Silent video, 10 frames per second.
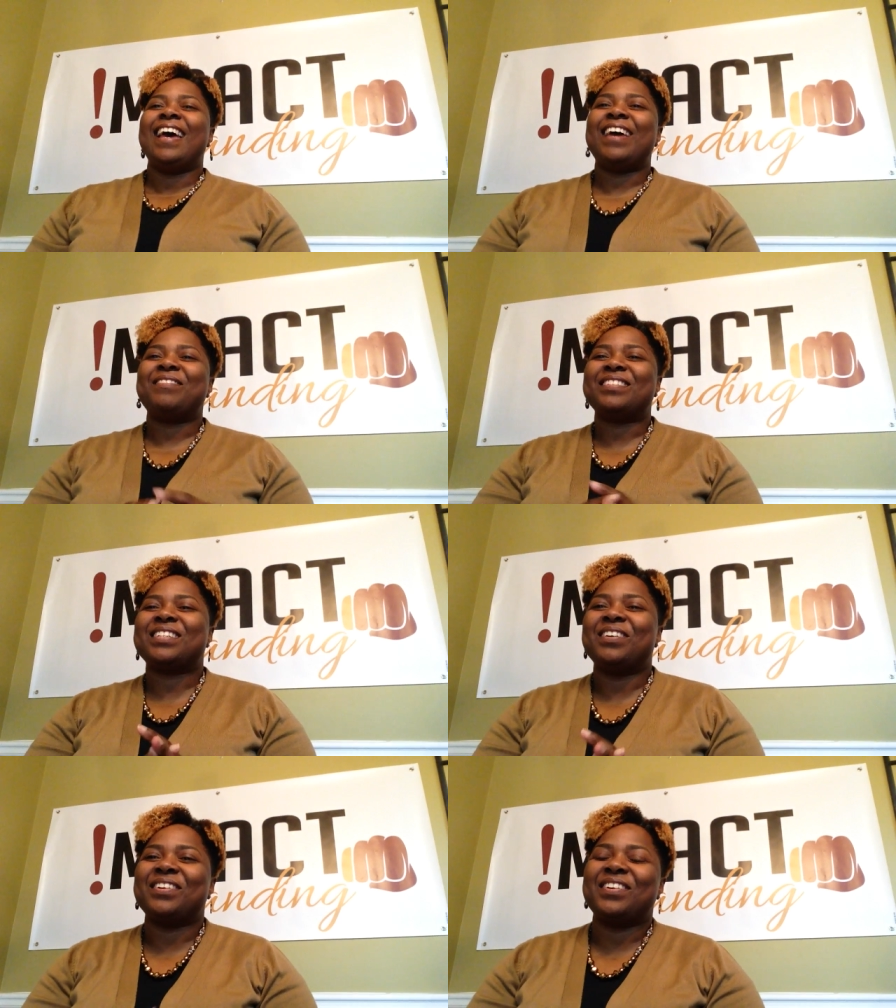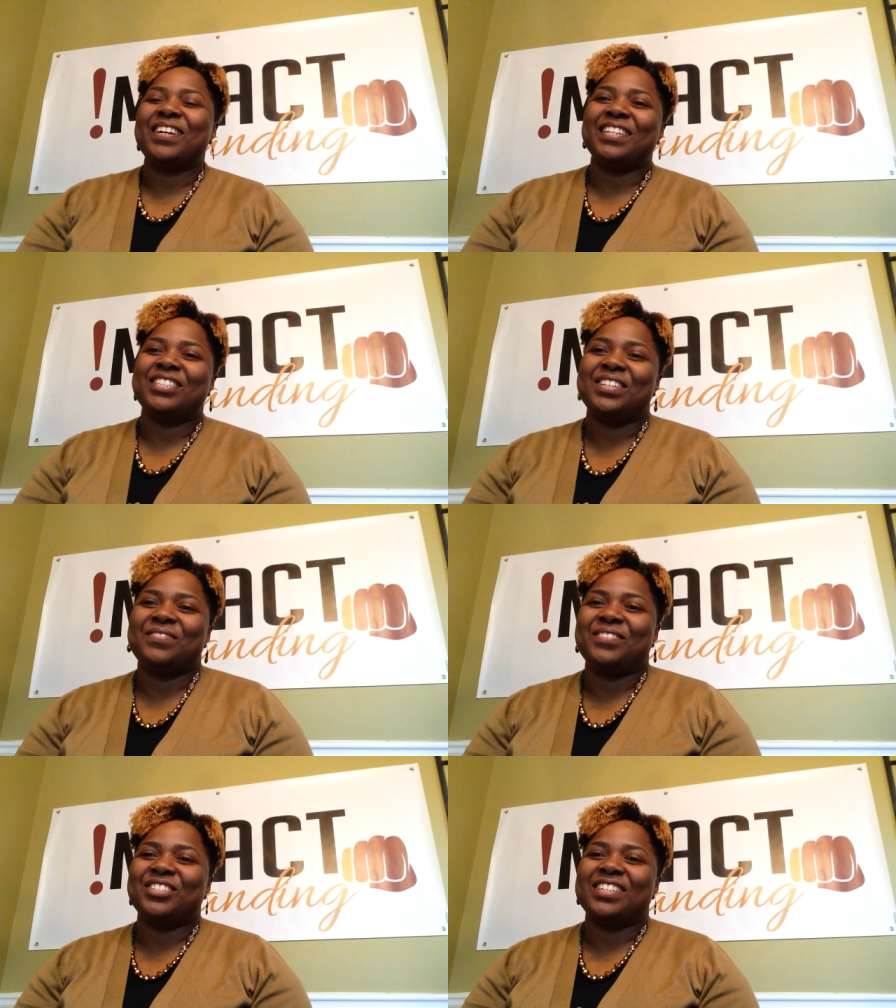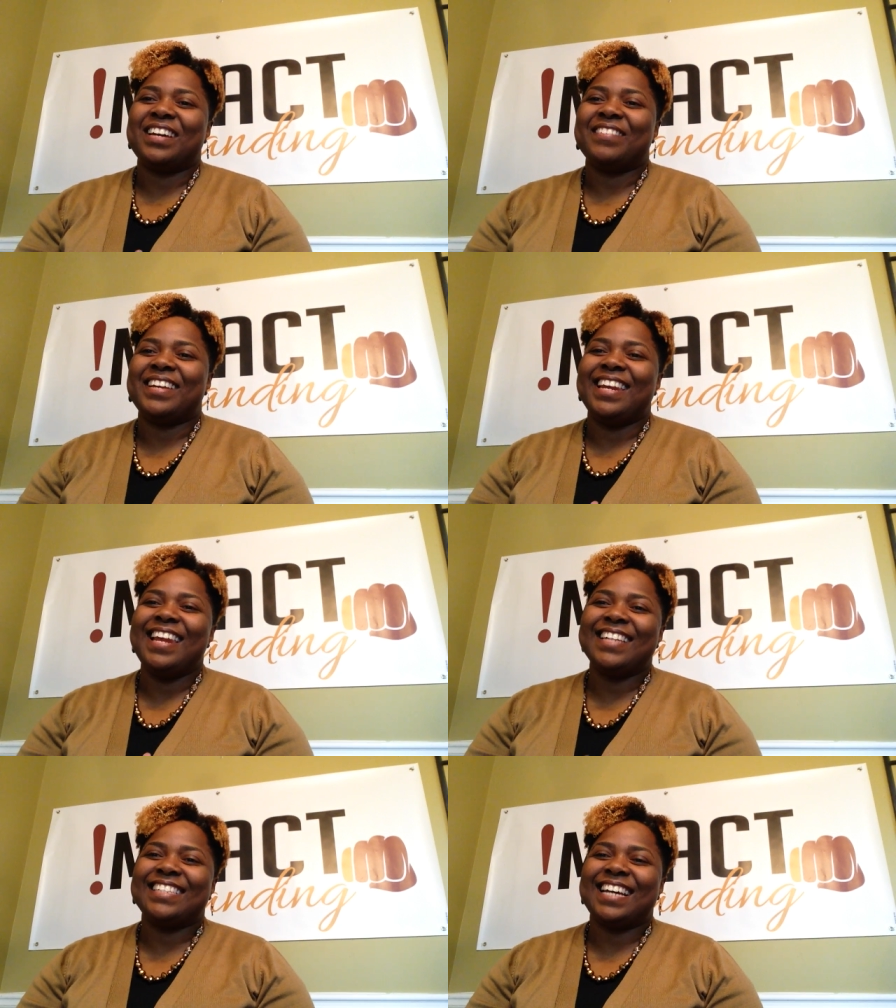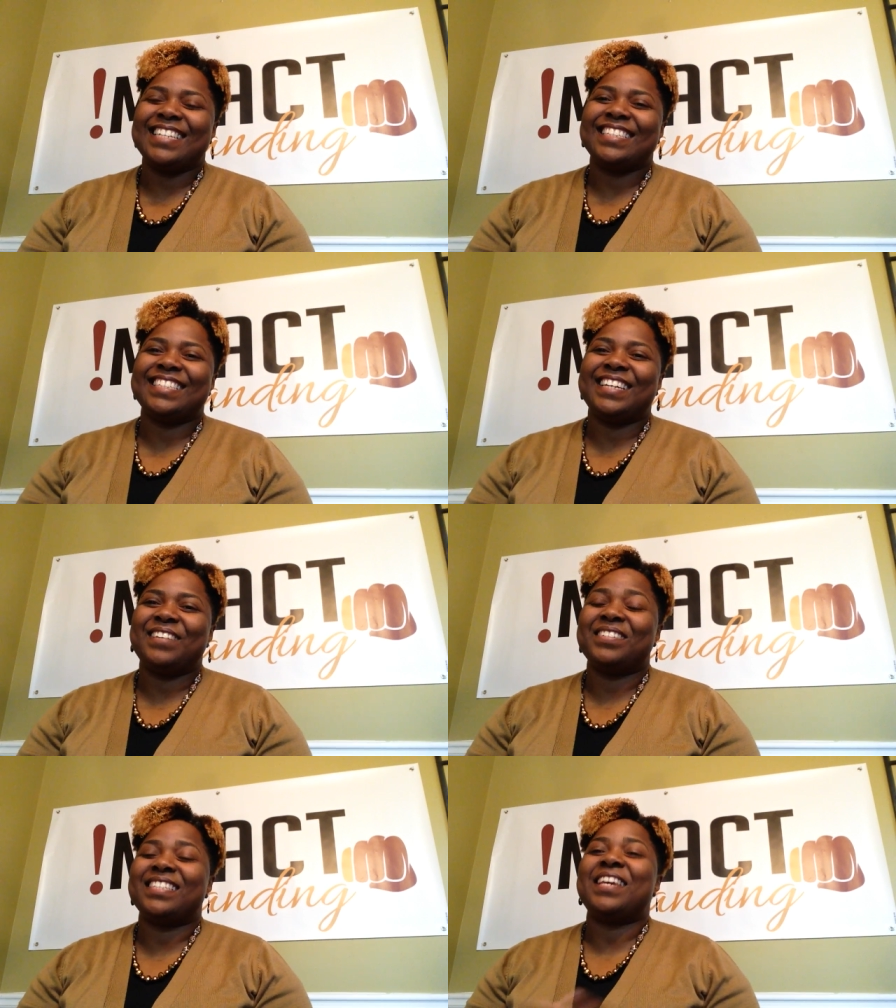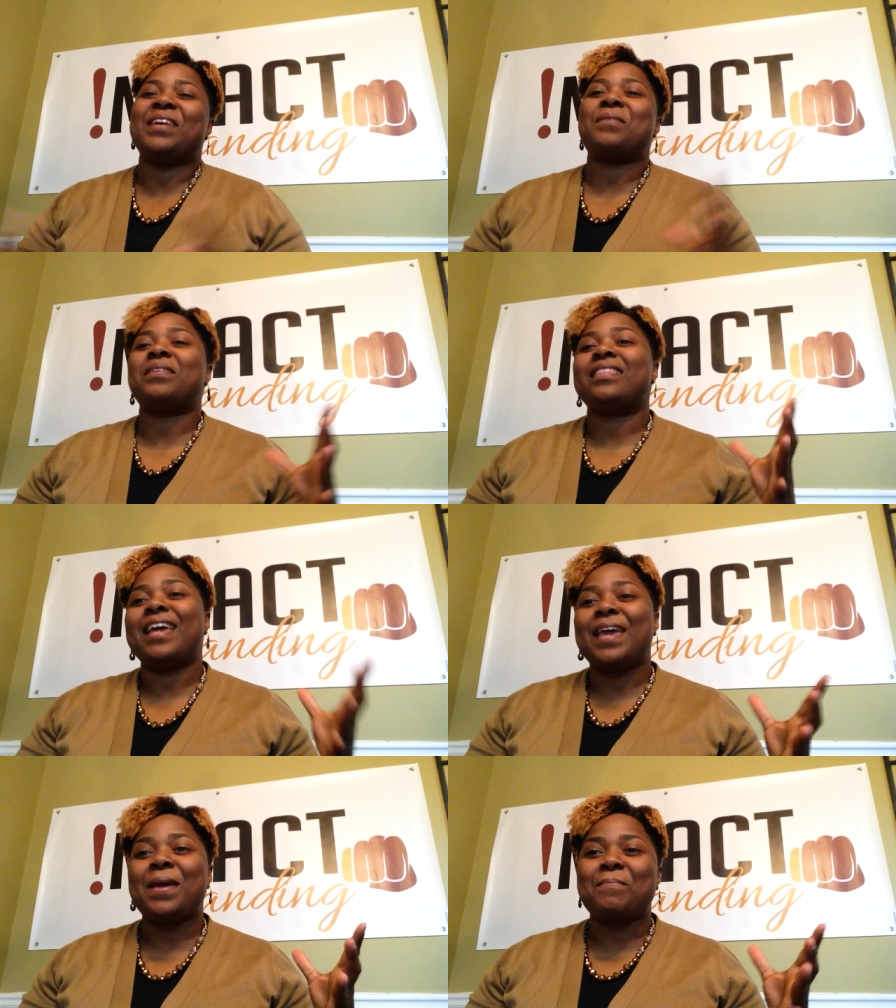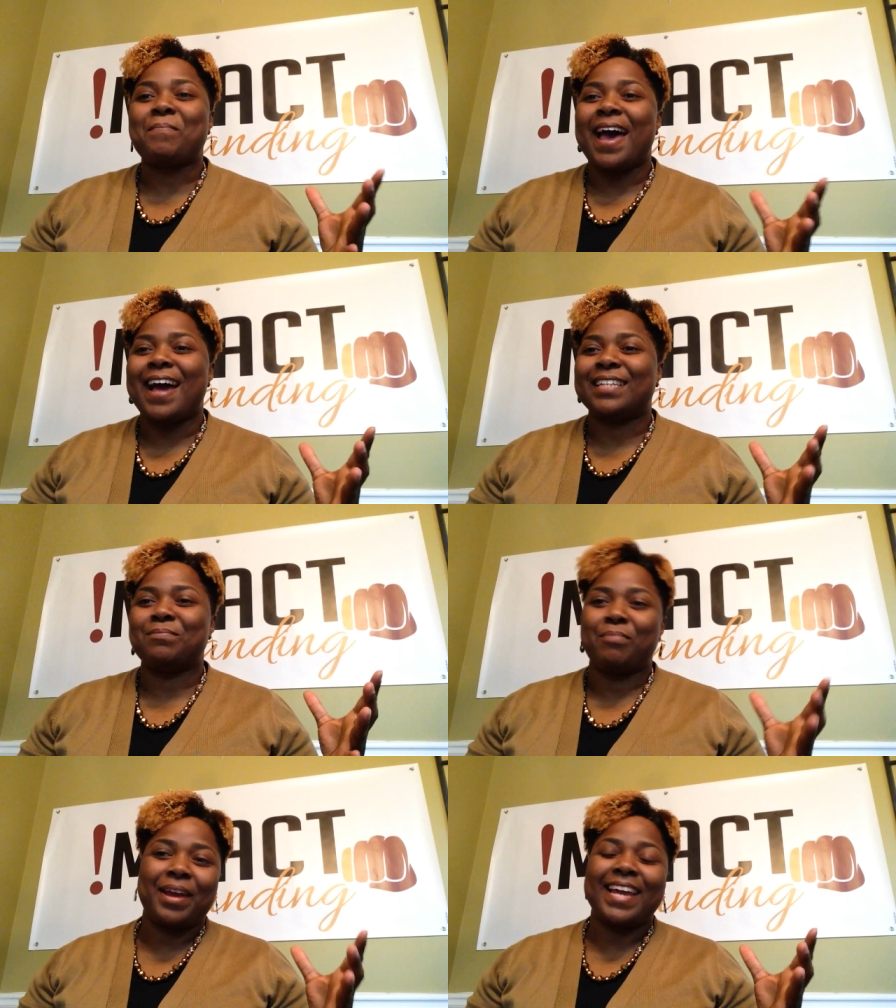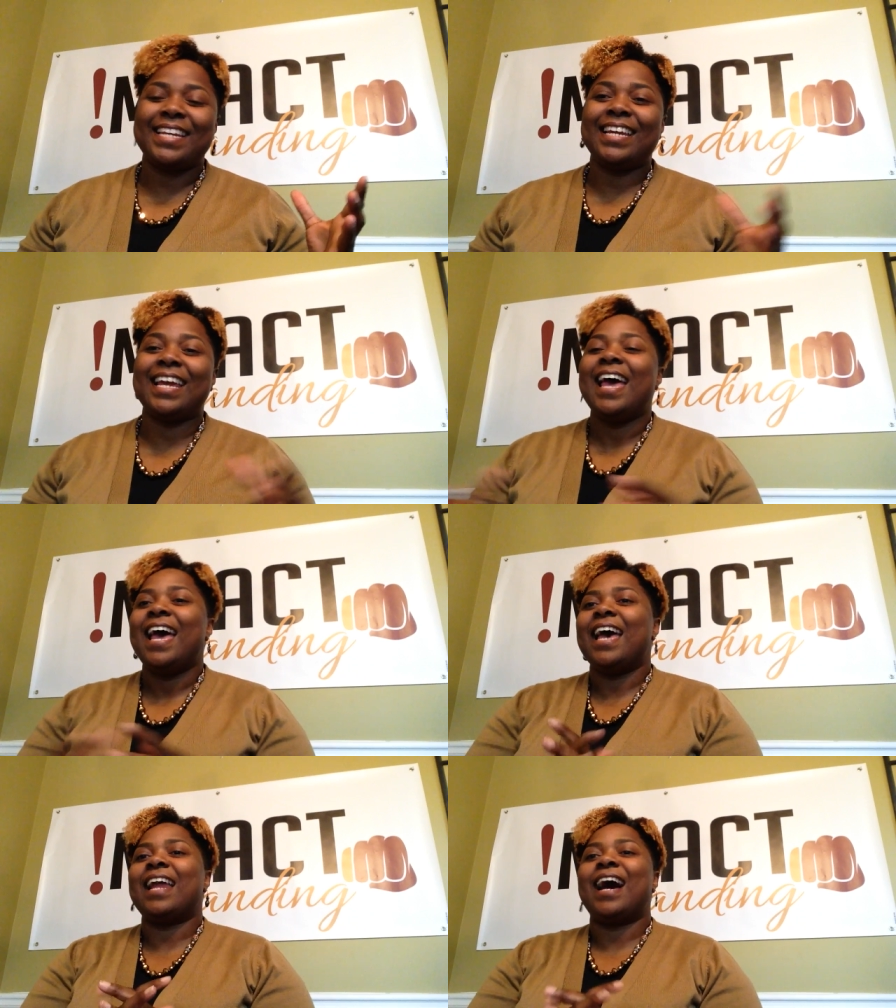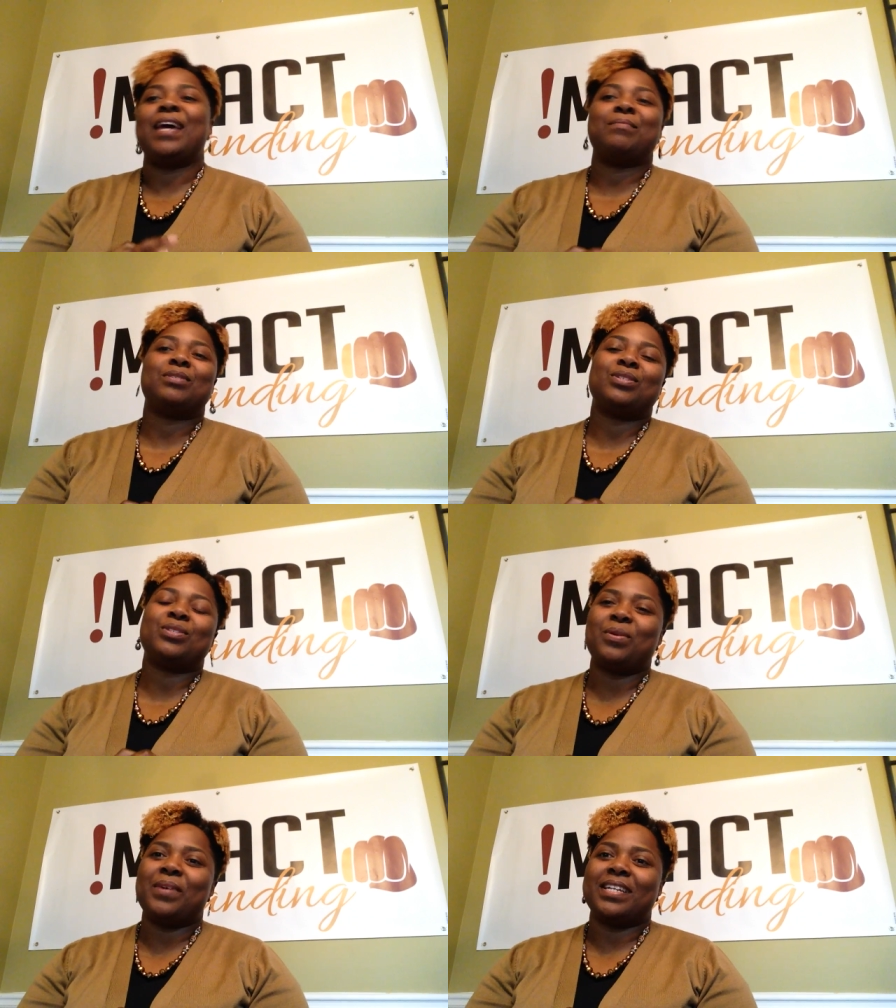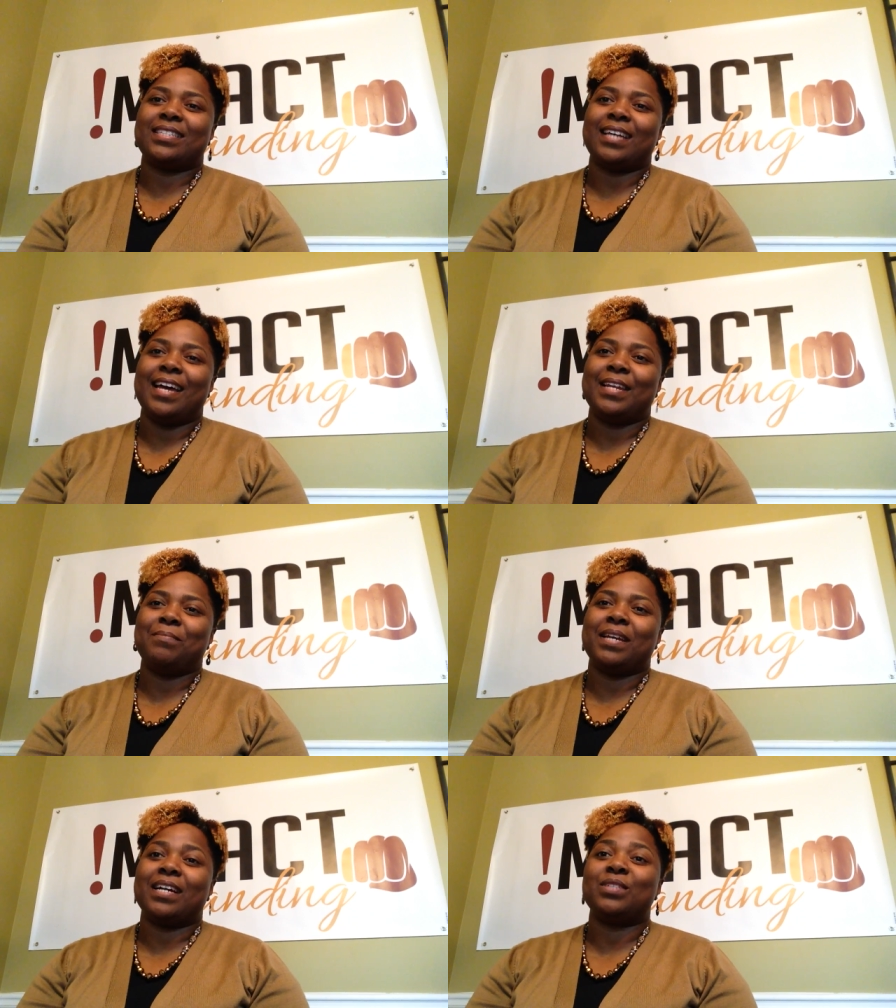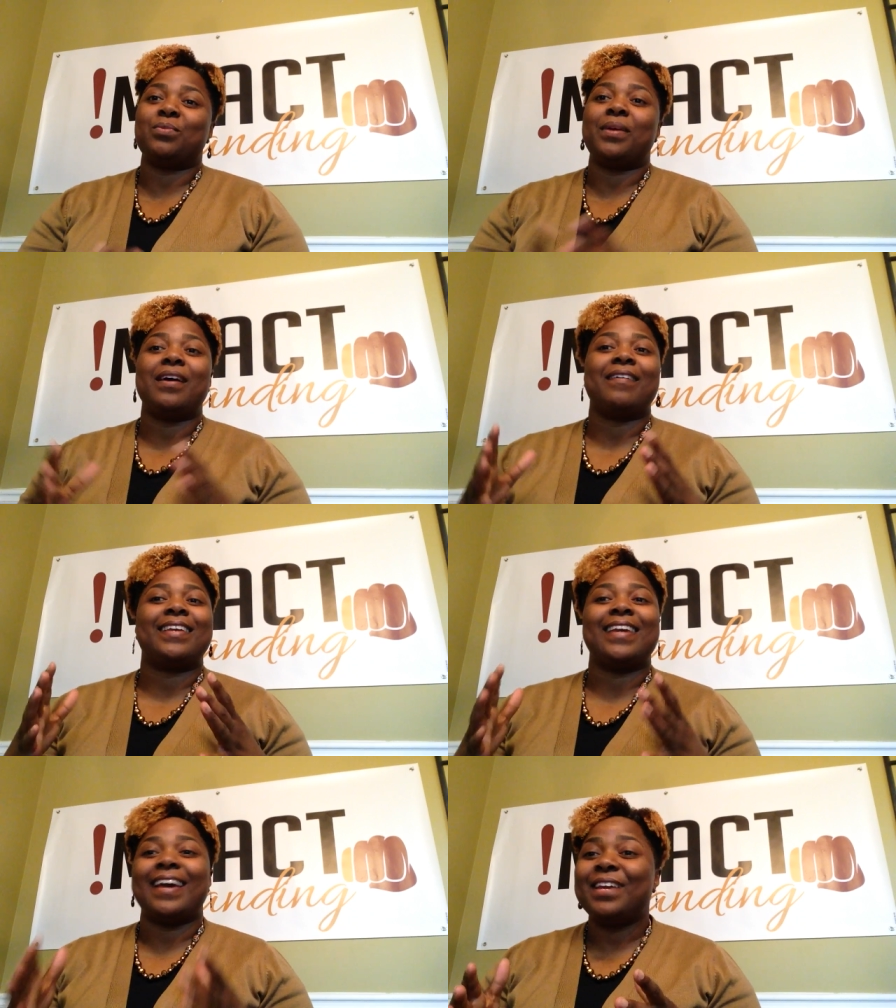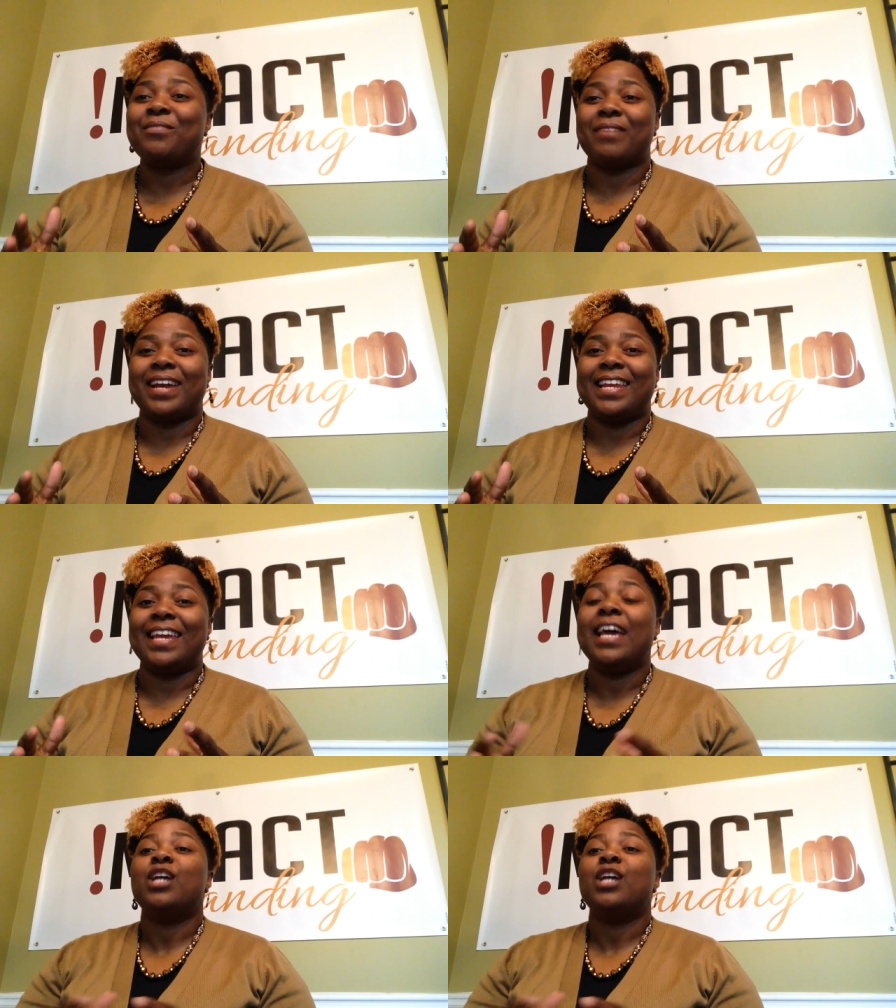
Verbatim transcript: Hey, what's going on? Your chief visionary, Natasha Davis, here with Impact Branding. And I am so excited because we are getting ready